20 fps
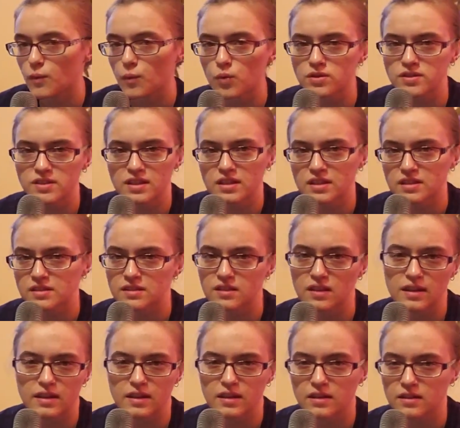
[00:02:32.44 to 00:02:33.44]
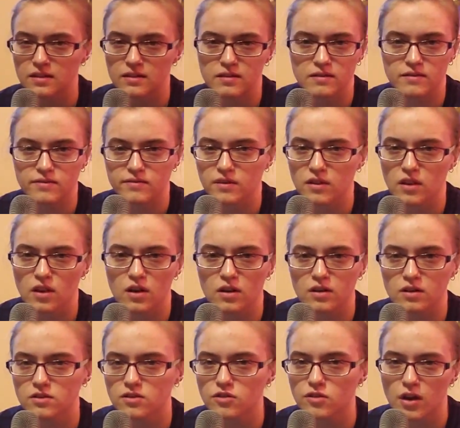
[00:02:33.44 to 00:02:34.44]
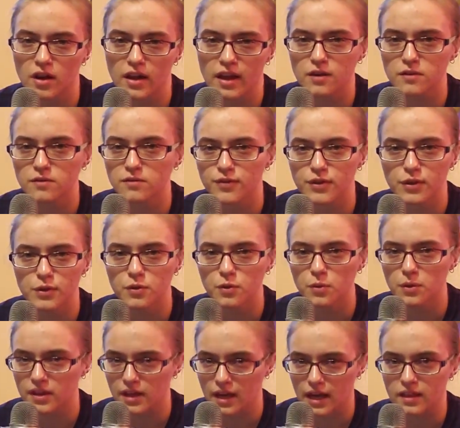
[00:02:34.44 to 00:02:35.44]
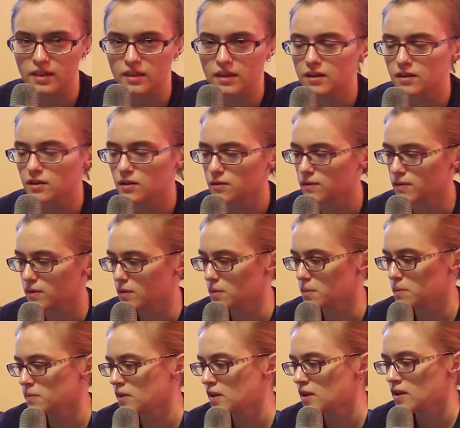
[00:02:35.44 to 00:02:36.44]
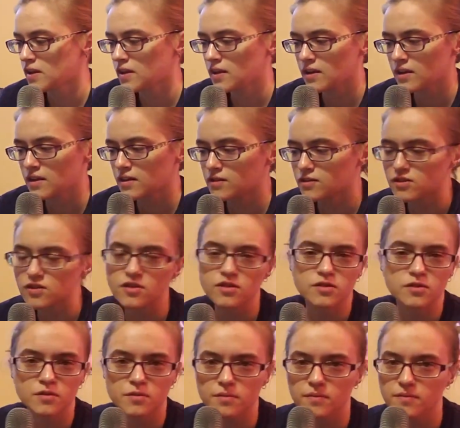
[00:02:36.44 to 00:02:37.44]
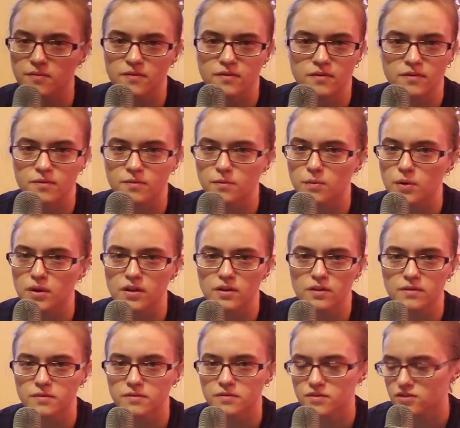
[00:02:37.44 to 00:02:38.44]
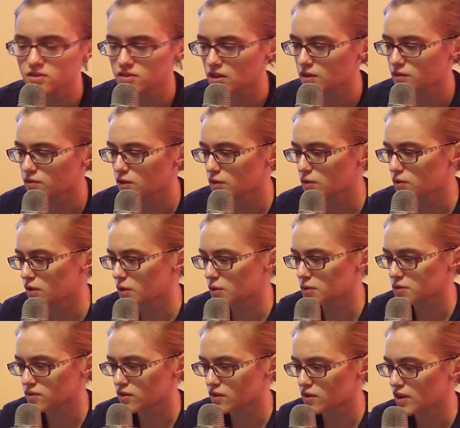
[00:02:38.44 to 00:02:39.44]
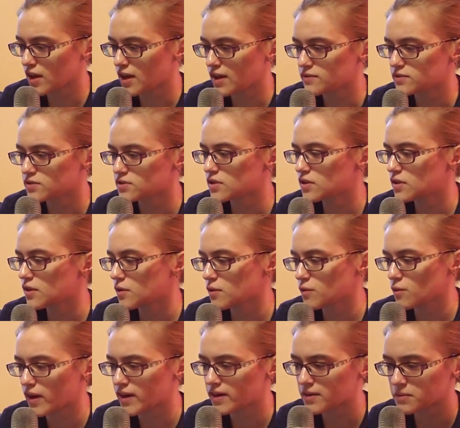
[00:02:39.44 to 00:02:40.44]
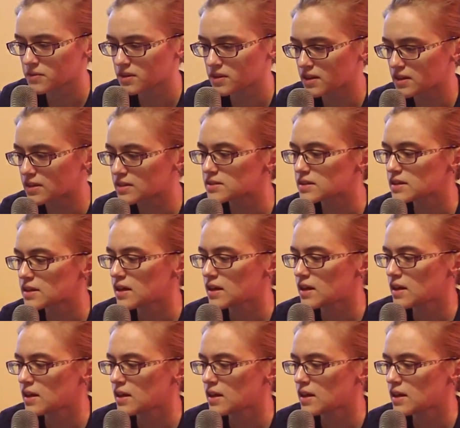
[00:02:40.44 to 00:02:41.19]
was in this long drawn out feud with Kathy over just weird stuff over the course of their lives, random things.